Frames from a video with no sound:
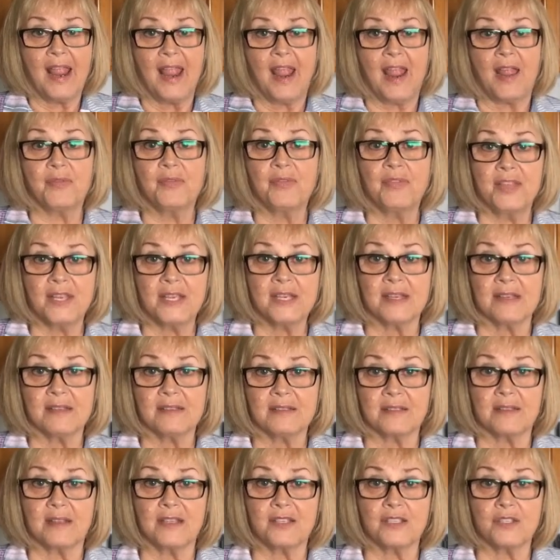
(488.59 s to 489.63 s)
and
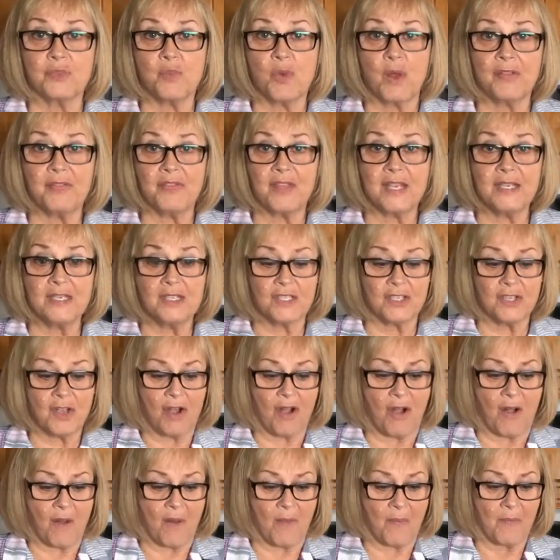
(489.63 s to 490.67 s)
this is what they
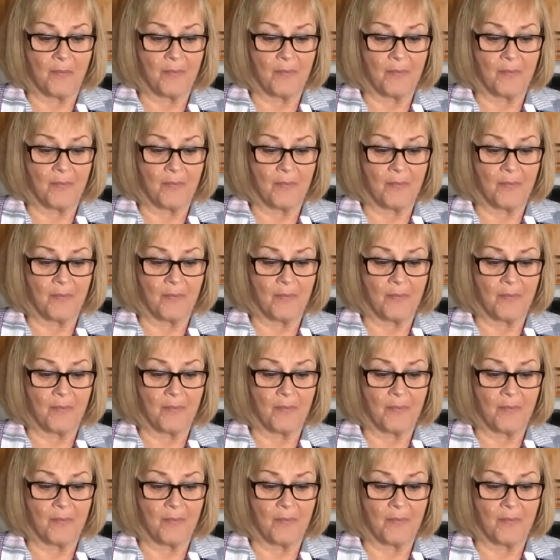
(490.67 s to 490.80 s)
saw.